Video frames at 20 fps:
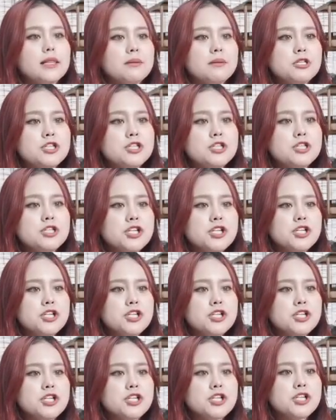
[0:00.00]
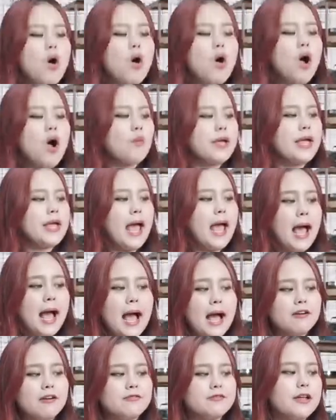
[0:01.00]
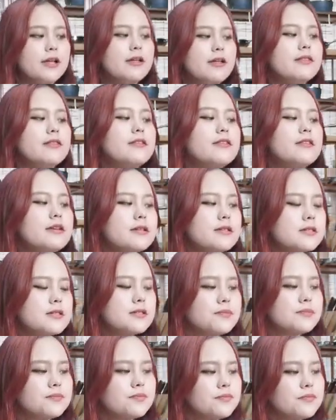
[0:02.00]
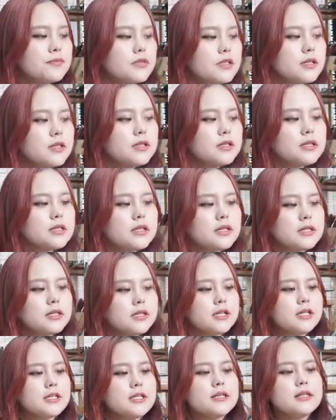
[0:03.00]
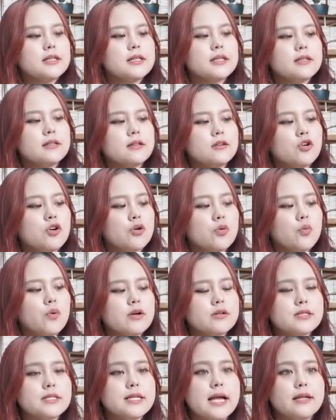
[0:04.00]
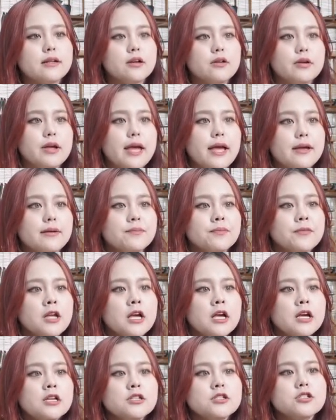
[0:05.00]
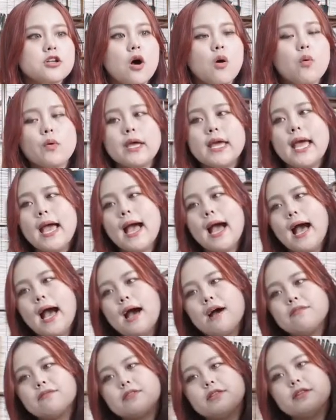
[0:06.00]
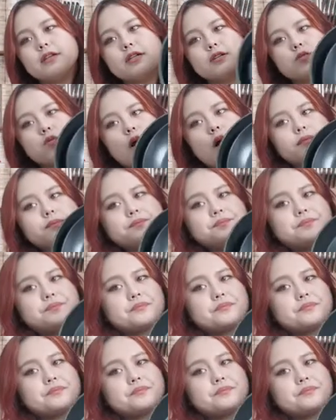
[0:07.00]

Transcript: let me show you that what we have in this mm, cookware set. Okay, so we have this one